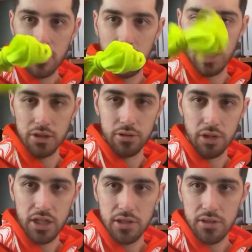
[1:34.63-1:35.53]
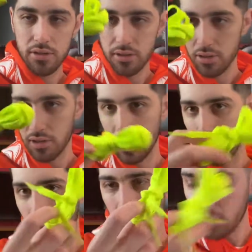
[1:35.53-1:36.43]
extra laces in like a
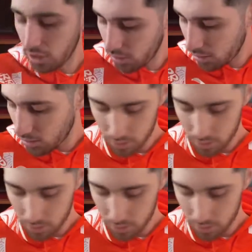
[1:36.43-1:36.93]
volt color.